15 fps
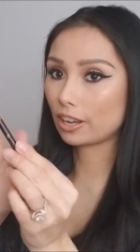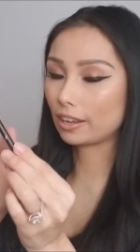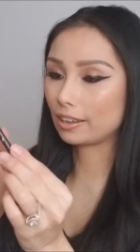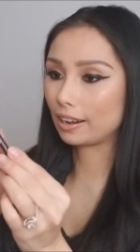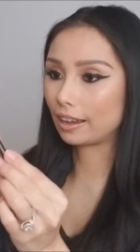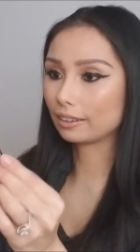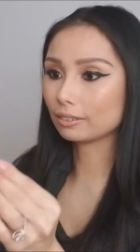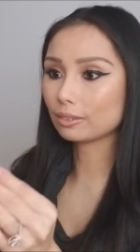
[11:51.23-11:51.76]

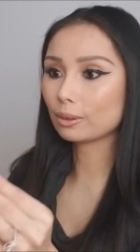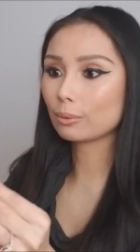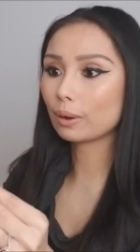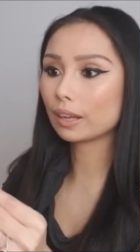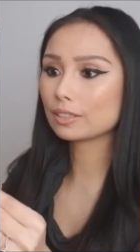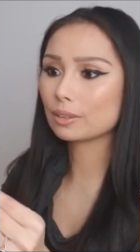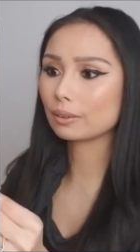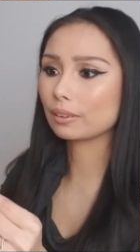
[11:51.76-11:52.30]
And I don't know
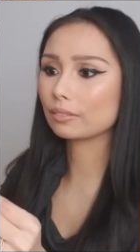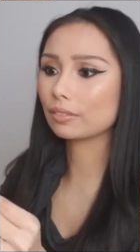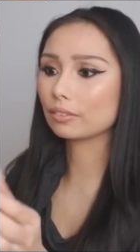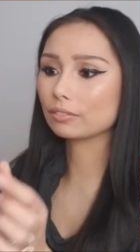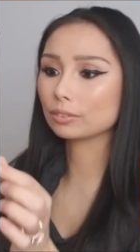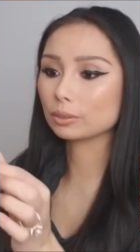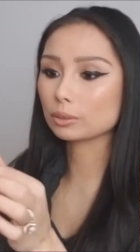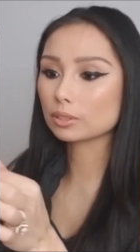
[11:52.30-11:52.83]
why I don't have the
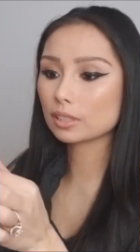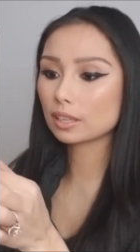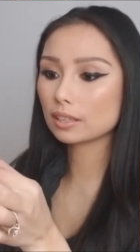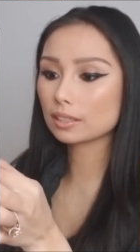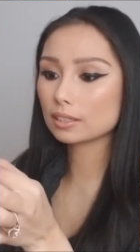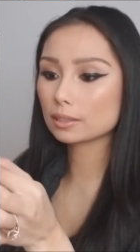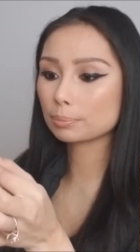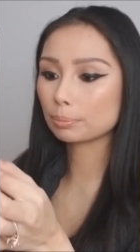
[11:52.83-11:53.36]
full
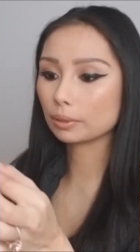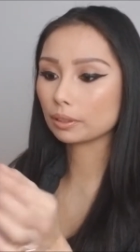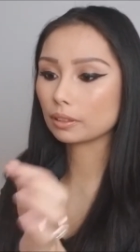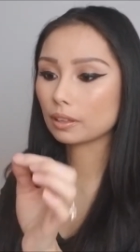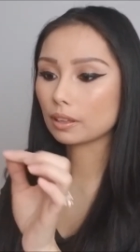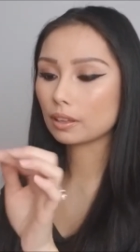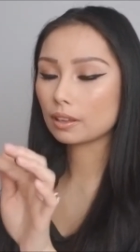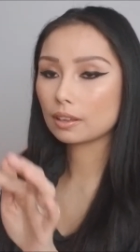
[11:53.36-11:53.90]
size,
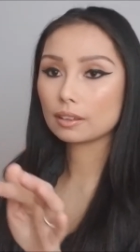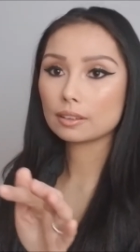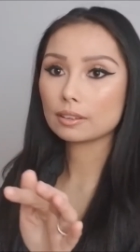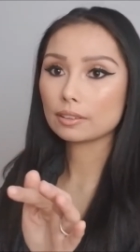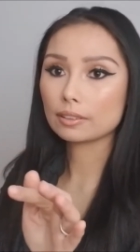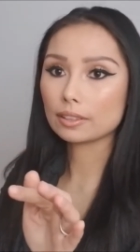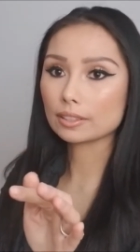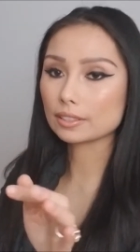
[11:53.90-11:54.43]
but
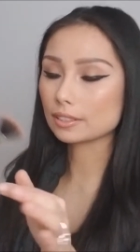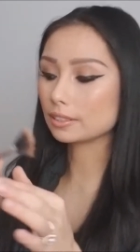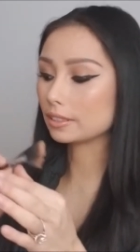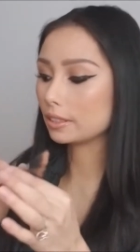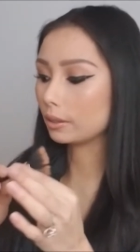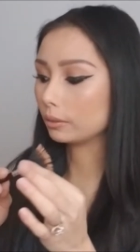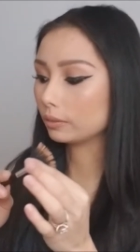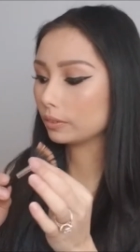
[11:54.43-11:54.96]
this is
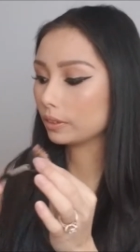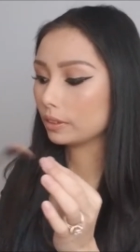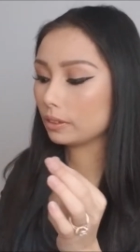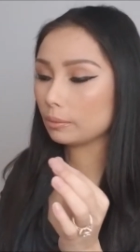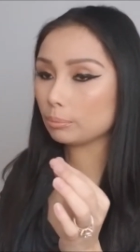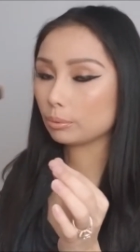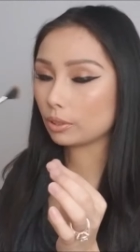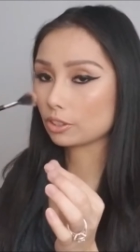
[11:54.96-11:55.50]
the
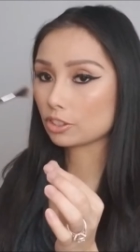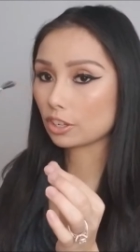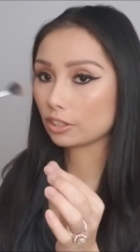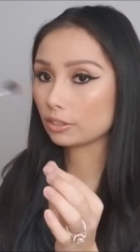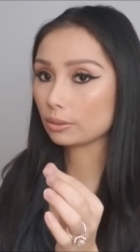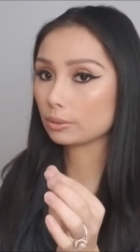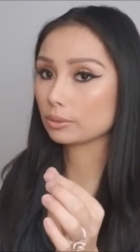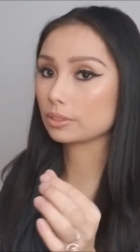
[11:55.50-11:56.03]
only brush I
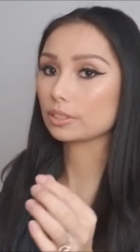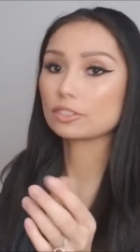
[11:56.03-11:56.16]
use.